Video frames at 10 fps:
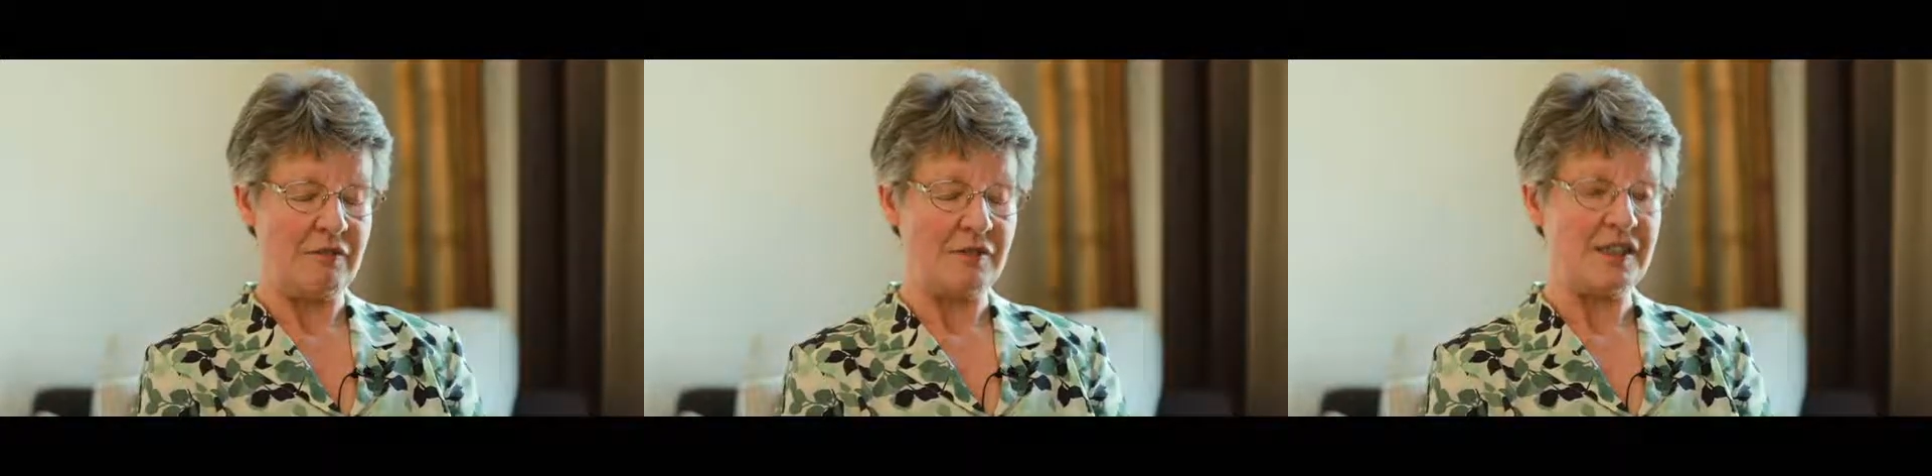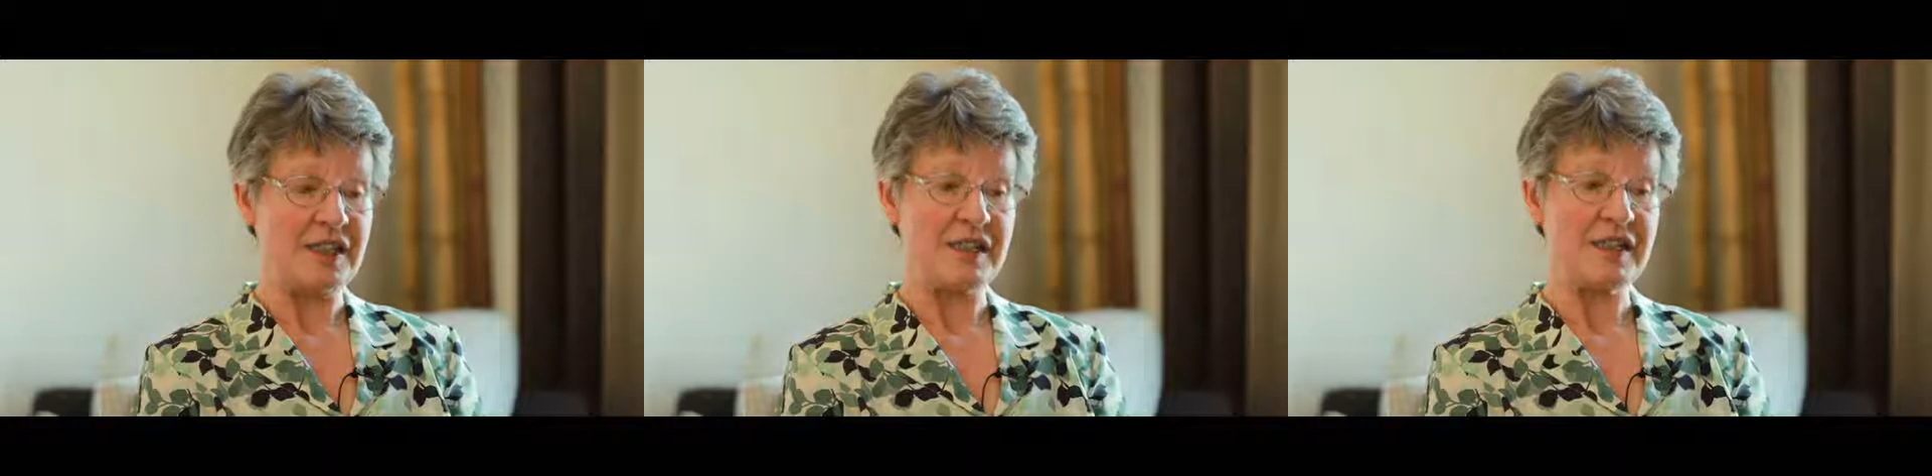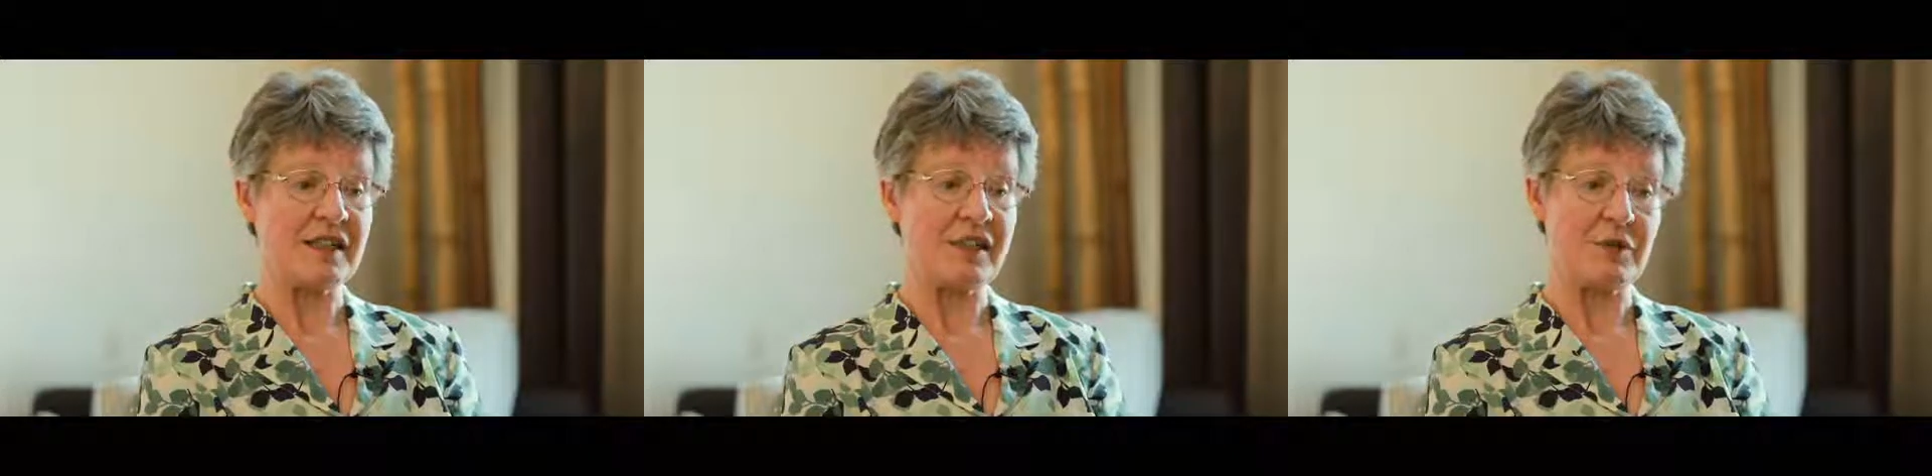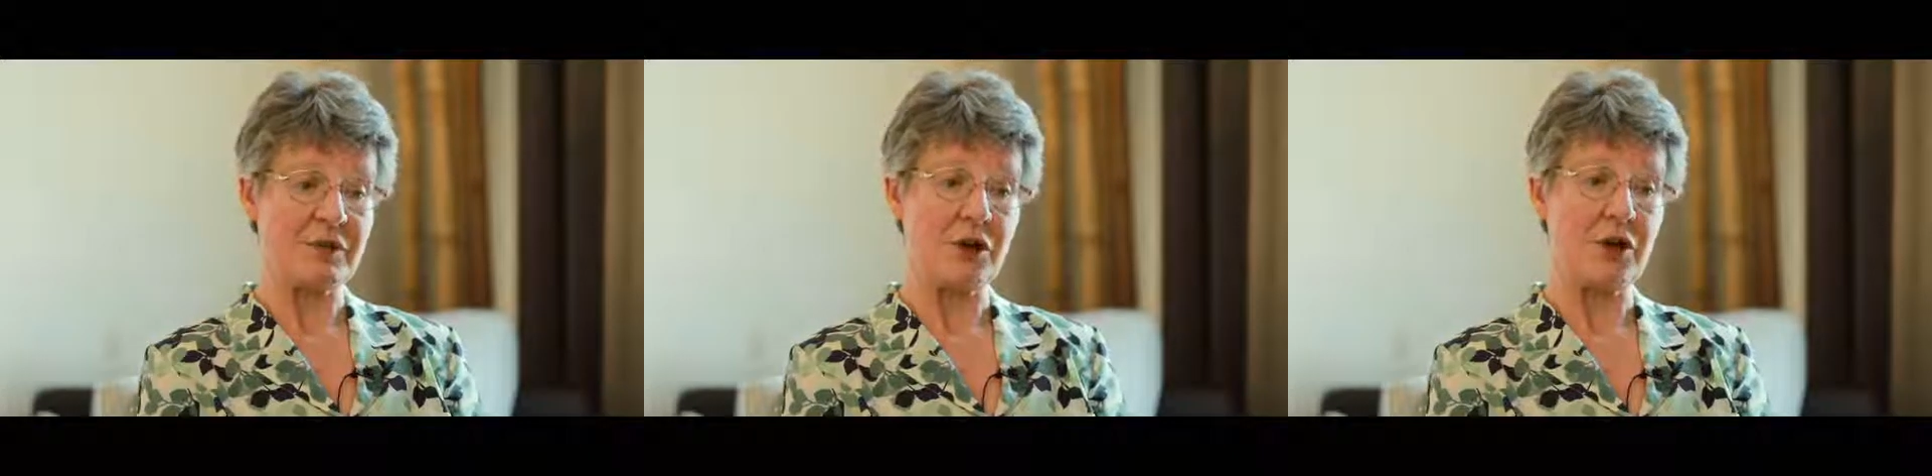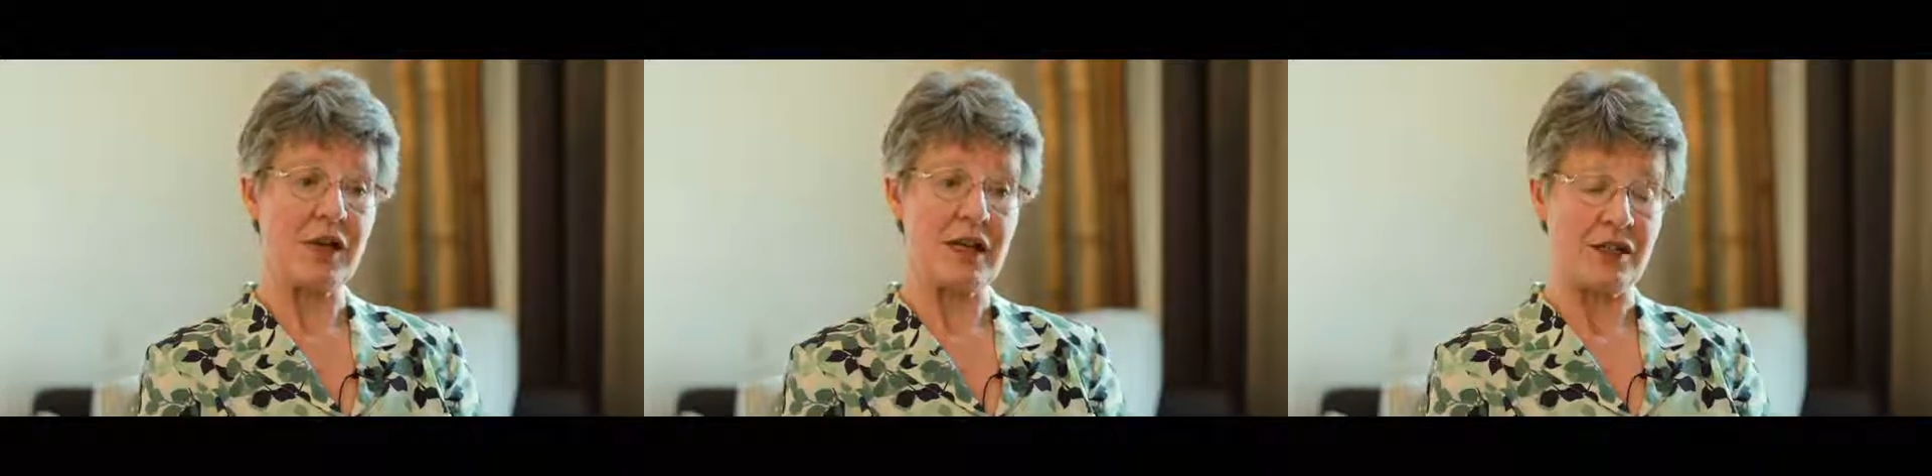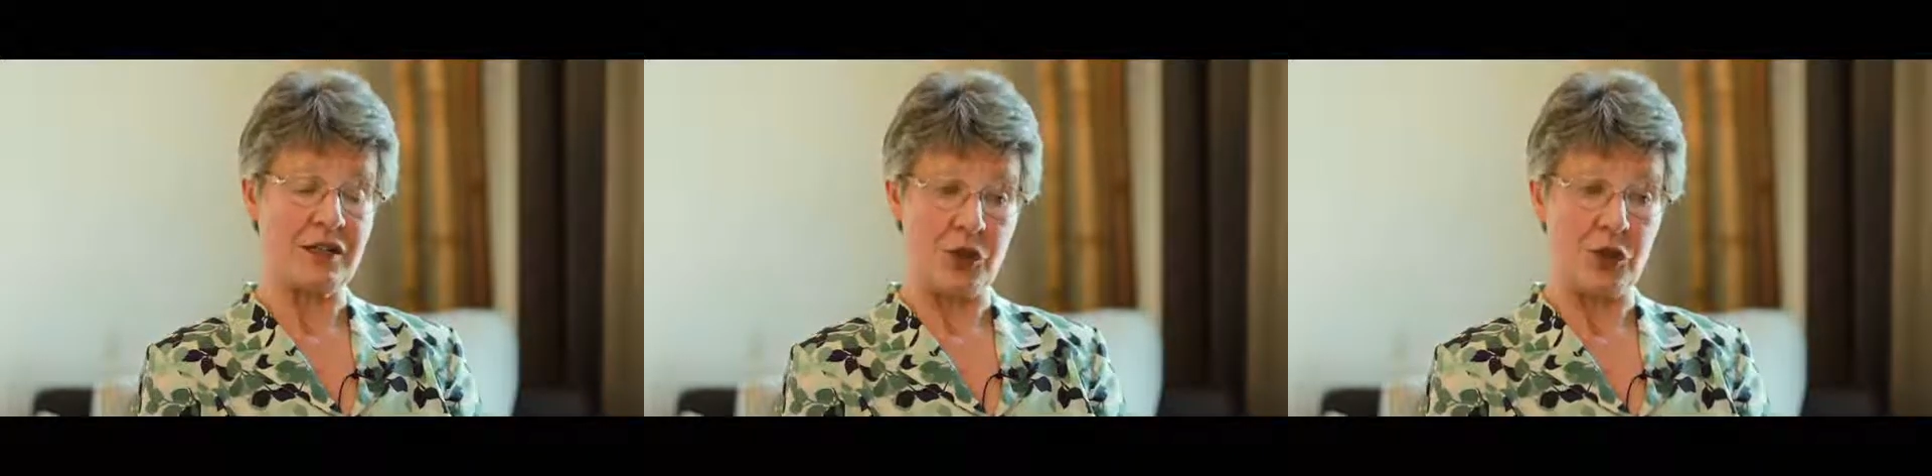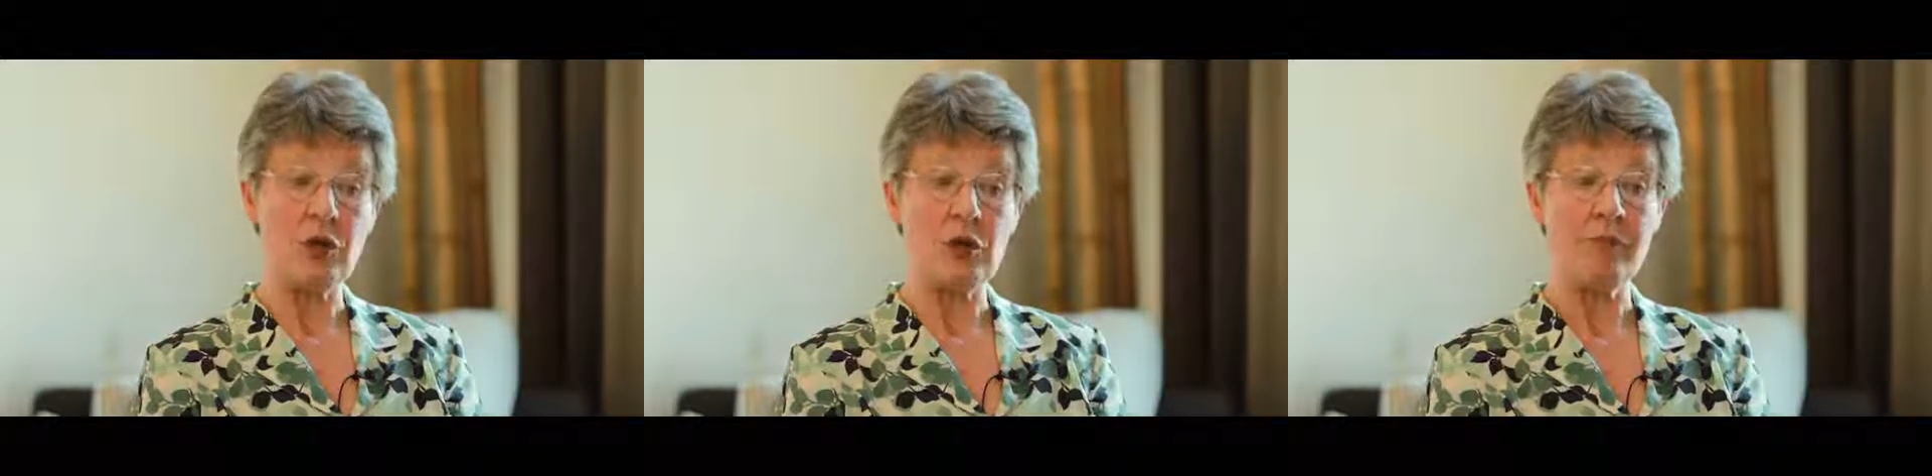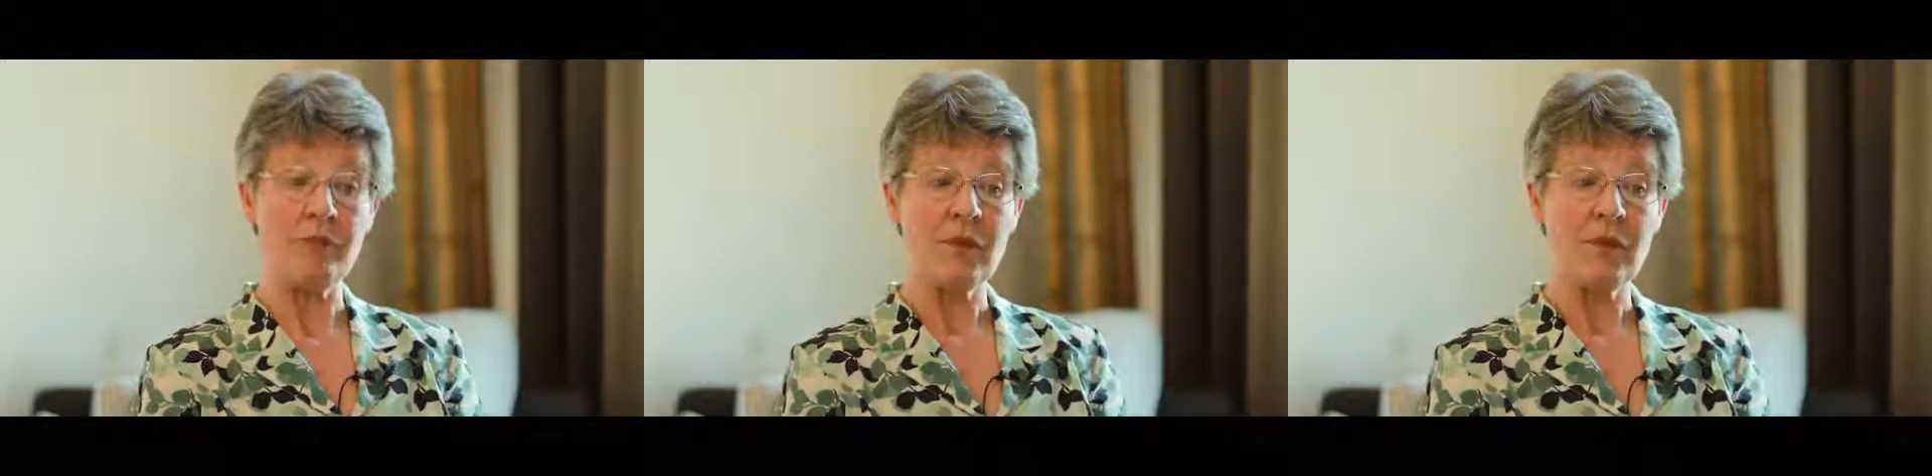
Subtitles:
physics I was learning at school